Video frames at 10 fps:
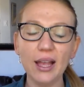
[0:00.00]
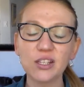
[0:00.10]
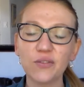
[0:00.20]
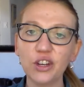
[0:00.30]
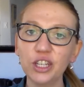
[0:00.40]

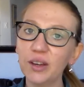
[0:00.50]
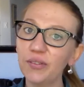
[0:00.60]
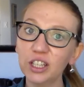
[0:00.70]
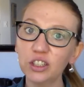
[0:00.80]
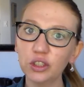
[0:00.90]
it's very
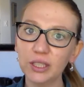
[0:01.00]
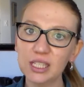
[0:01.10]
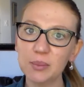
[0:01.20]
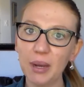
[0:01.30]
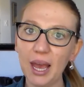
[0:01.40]
difficult to
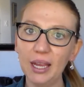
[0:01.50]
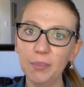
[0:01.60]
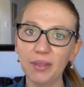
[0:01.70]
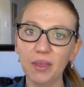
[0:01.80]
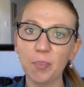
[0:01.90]

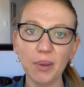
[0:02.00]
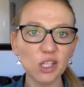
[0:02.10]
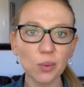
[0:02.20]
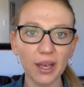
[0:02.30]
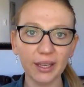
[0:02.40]
explain, but the
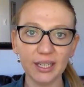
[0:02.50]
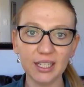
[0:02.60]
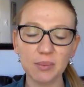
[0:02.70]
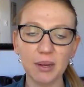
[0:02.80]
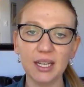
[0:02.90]
best way I can
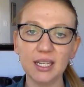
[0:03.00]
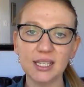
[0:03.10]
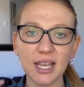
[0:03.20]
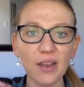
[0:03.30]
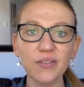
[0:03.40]
explain it
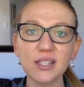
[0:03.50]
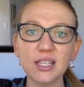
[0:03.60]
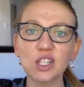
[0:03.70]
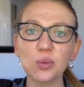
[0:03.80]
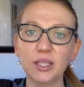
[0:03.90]
is, ever
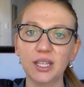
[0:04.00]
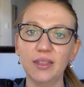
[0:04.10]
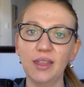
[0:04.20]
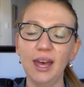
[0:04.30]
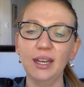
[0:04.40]
since we
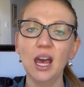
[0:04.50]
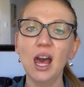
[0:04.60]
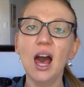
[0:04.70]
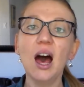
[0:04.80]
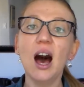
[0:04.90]
did that,
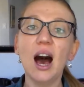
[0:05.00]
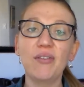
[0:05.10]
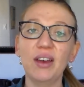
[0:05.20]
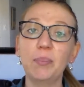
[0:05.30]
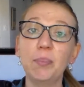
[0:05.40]

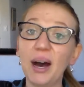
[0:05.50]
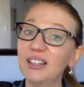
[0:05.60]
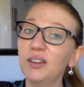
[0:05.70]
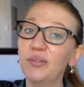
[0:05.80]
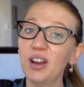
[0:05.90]
I've had
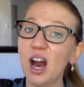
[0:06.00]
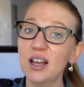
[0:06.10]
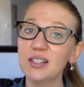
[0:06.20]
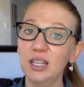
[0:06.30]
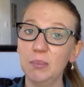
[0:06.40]

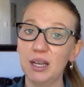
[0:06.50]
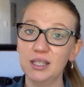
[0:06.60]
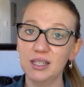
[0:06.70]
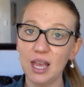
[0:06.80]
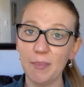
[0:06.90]
butterflies in my
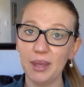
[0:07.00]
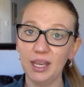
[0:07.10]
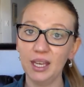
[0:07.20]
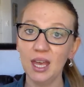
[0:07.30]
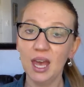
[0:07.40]

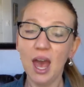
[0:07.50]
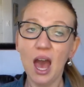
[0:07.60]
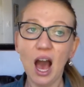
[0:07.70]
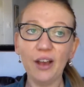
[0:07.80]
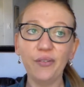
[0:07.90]
stomach.
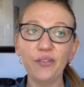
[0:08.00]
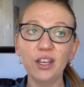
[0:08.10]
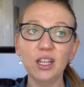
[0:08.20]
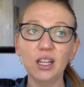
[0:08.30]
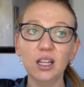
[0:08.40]

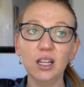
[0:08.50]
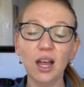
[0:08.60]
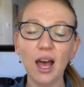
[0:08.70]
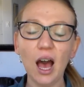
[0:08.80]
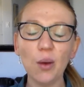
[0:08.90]

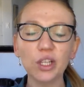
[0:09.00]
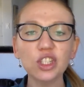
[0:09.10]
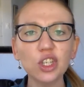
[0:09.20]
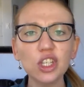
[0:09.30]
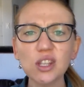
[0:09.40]
I
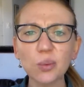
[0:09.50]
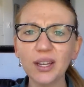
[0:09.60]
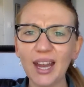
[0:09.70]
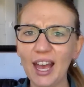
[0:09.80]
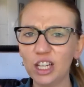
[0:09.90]
want to use the
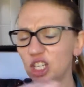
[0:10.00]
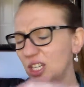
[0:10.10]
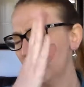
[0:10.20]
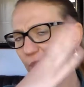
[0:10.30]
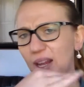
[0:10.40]
word
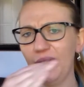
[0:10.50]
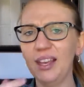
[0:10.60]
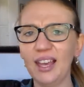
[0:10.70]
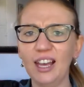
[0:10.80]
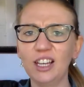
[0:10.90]
anxious, but I
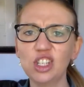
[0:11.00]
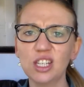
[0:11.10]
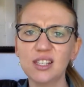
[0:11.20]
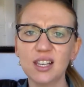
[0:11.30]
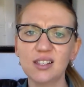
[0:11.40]
think
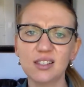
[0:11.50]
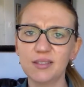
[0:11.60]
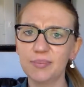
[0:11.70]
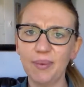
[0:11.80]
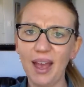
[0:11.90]
anxious
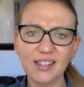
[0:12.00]
is